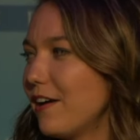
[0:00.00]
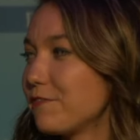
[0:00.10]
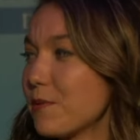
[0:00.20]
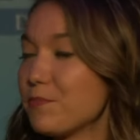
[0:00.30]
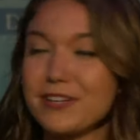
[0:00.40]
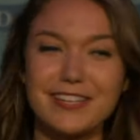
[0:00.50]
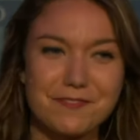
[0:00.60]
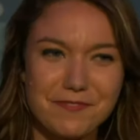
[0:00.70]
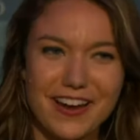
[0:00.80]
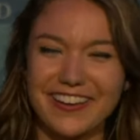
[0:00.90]
from
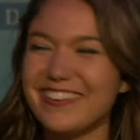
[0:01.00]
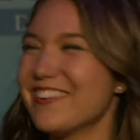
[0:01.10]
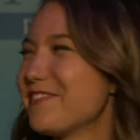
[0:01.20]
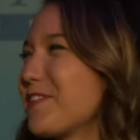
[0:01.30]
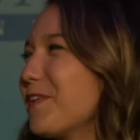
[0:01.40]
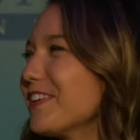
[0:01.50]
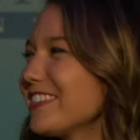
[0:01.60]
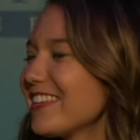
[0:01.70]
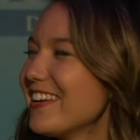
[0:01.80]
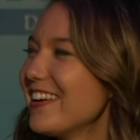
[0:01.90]
President Reagan, of course.